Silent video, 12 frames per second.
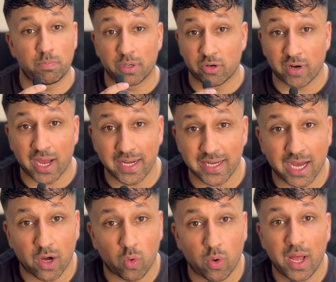But right
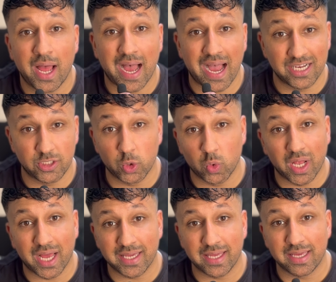now, I do
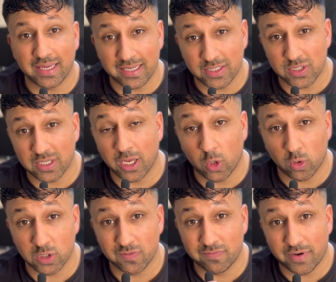like it. It
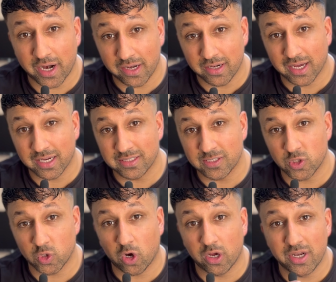looks very nice. It's
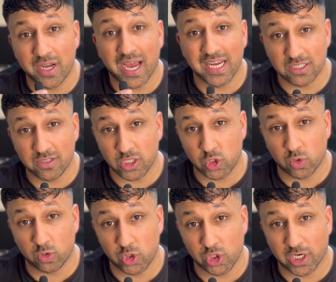got a nice
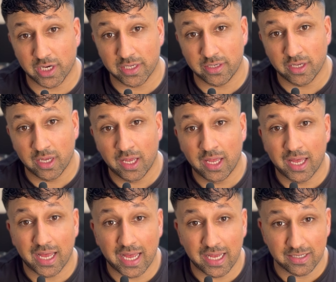natural shine
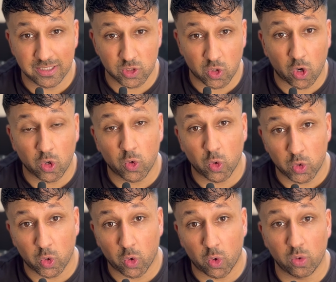and it's got a good
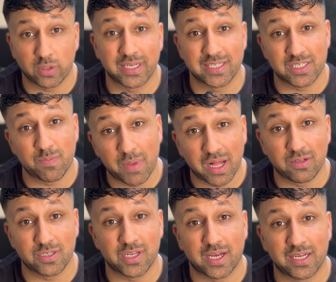hold. It
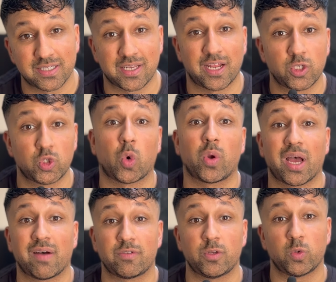smells nice, and I don't
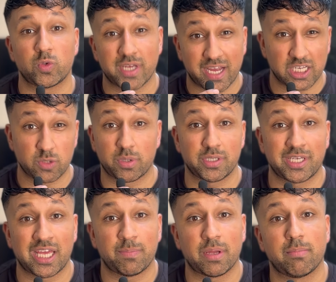have to use hairspray to
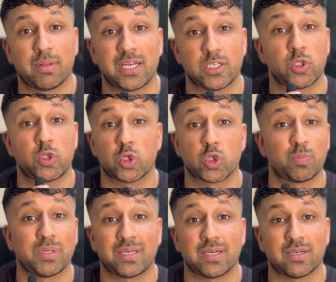keep it in place just
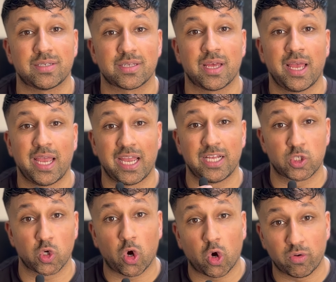because it's
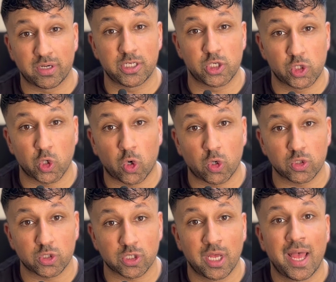already
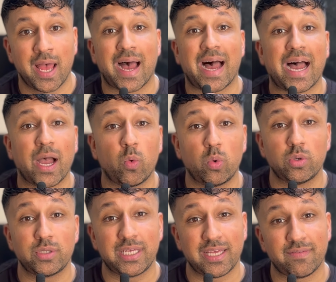short. I
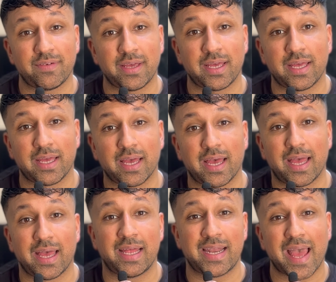would give it
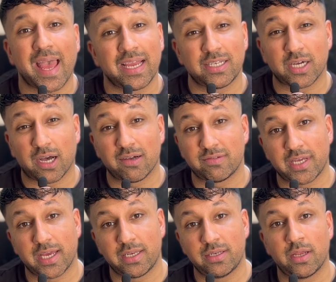an 8 out of
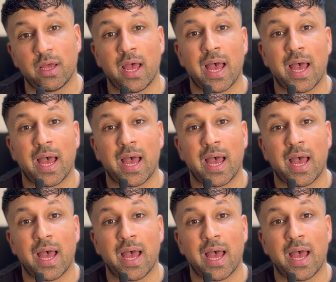10.